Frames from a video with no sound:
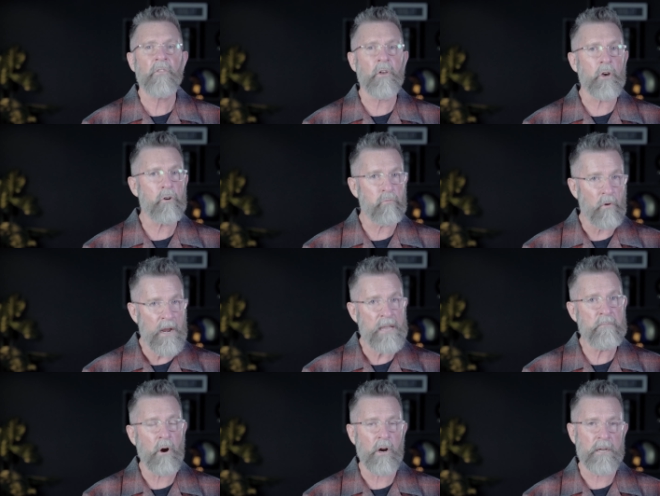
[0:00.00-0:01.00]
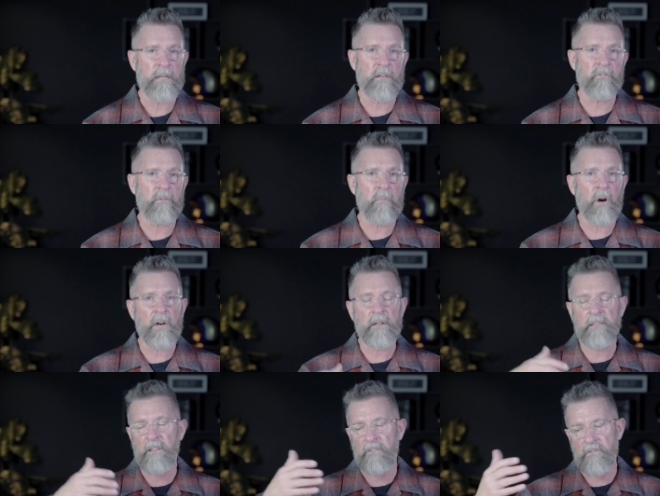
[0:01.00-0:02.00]
The gray market is a
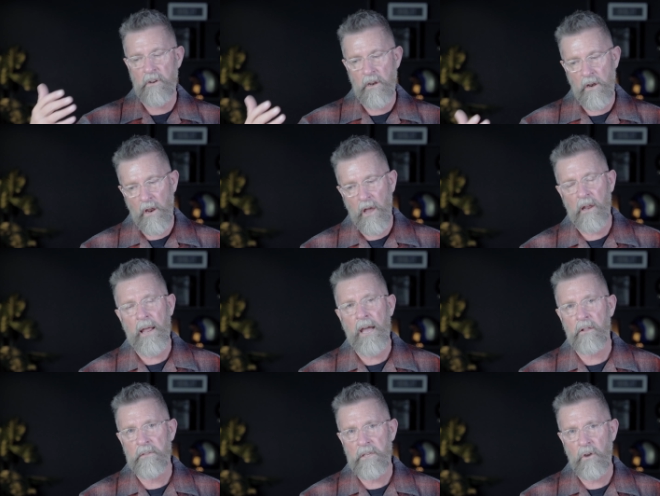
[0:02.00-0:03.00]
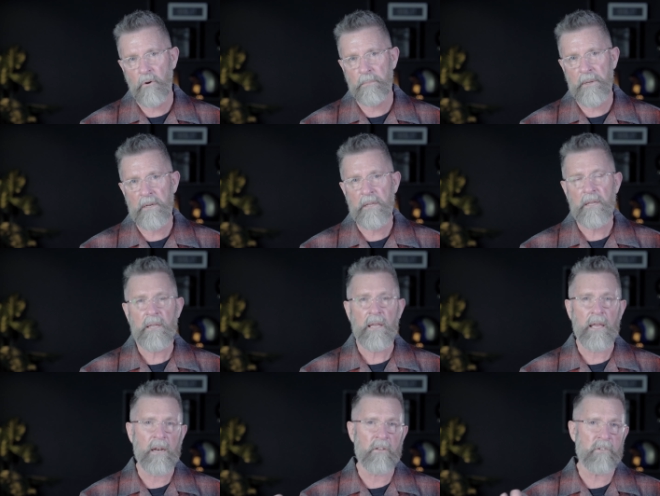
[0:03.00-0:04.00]
market that's not out in the open
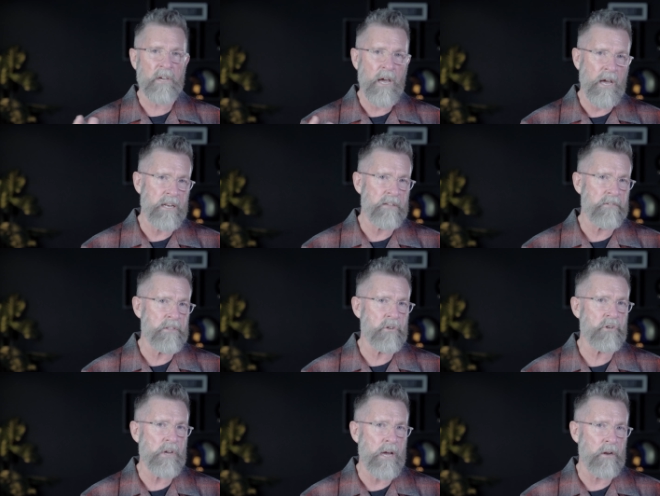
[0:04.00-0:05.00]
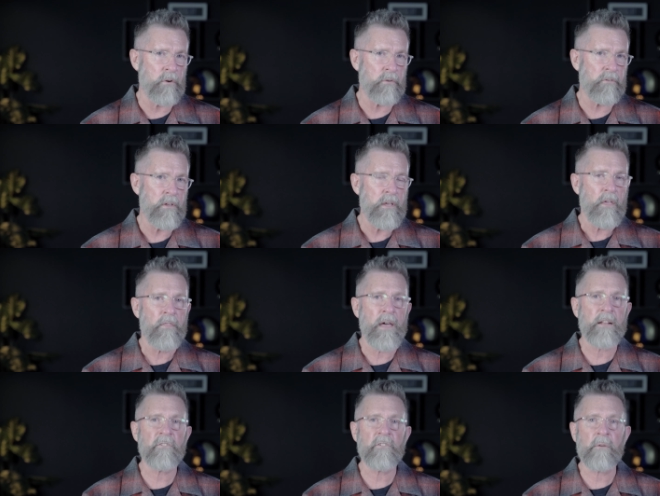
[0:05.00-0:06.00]
and it's kind of in the shadows.
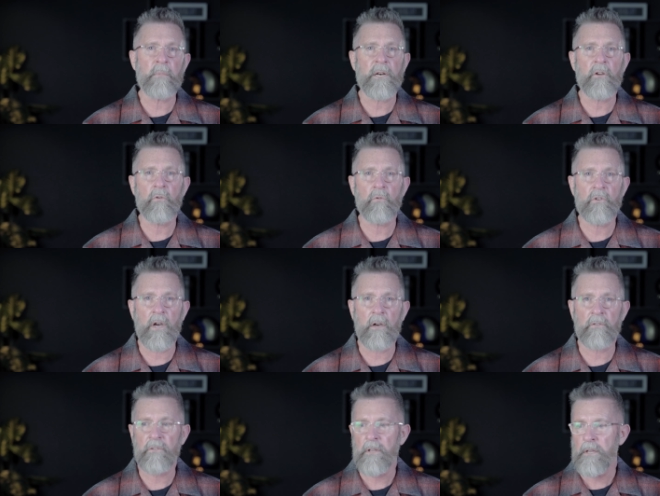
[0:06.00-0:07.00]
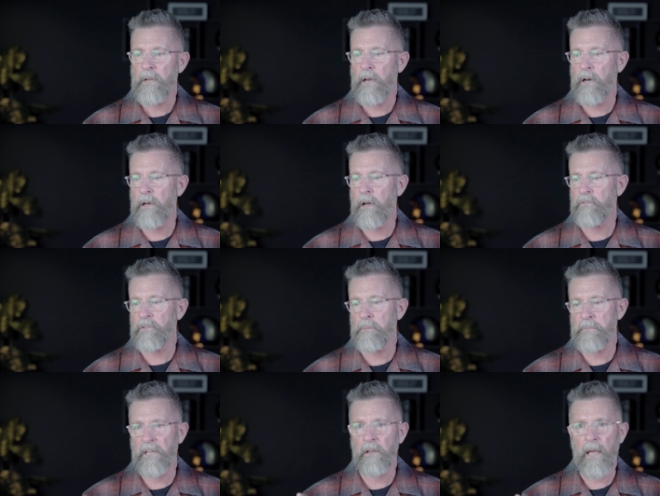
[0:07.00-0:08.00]
That's somebody who does uh,
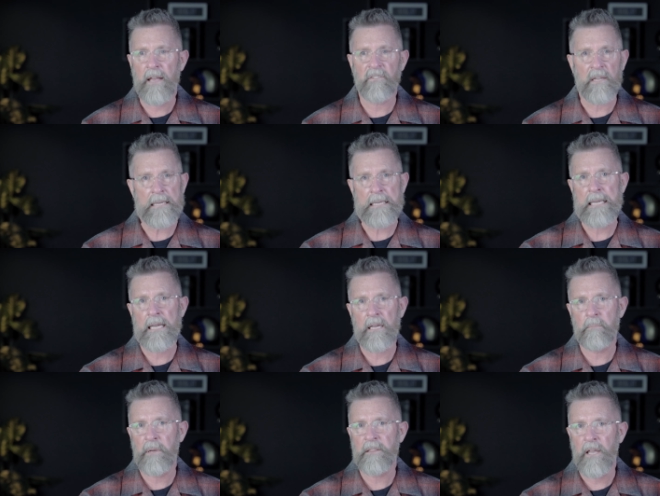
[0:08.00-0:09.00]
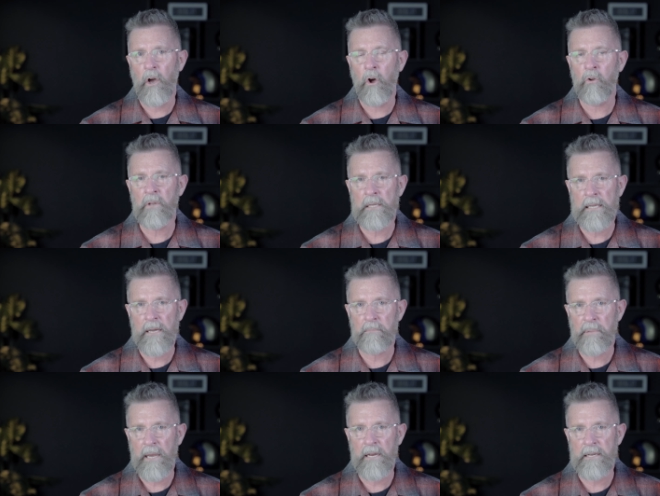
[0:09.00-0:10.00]
something as a gig, but they only
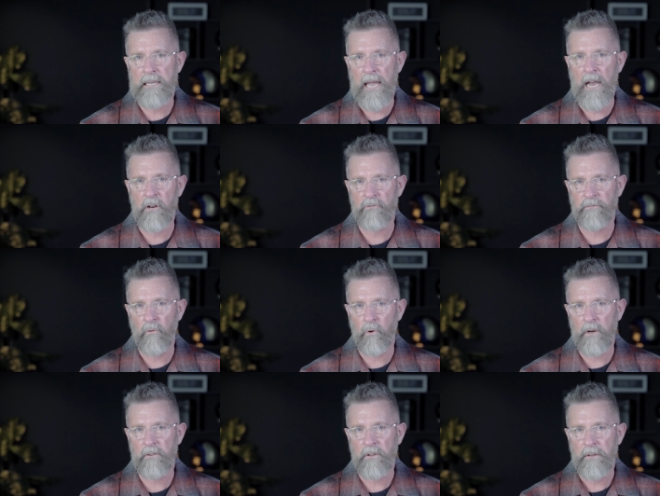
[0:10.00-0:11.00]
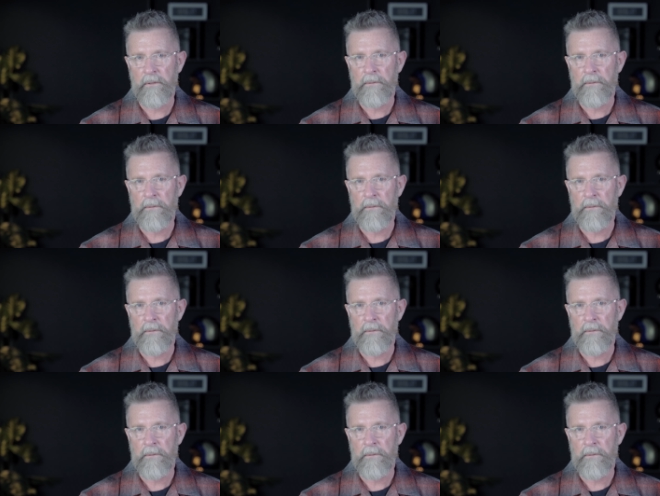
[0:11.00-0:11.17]
get paid cash for it